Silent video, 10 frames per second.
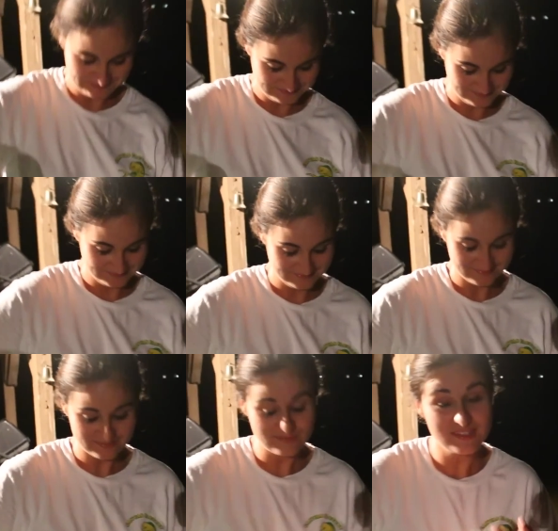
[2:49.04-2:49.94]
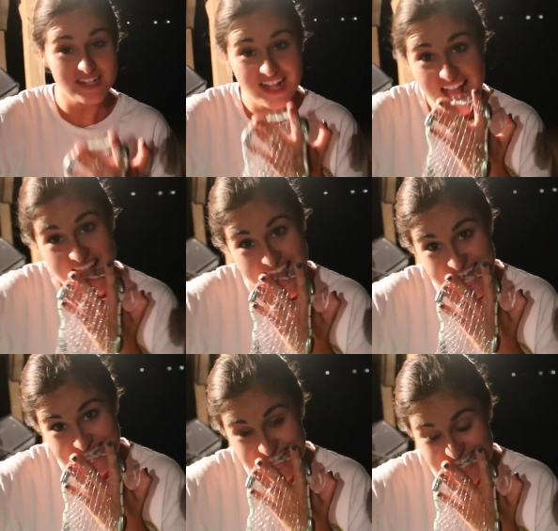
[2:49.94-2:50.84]

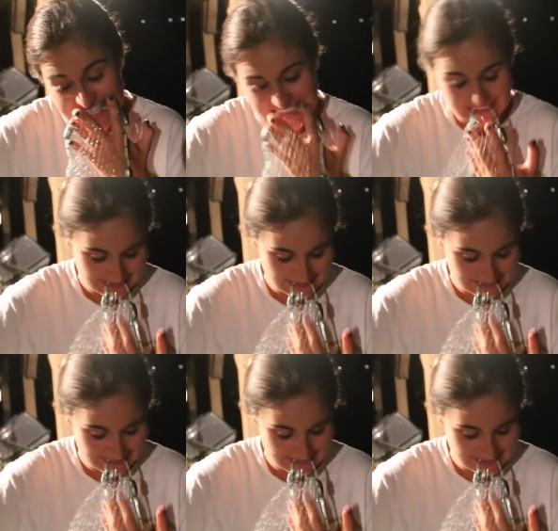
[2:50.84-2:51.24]
(no one is talking)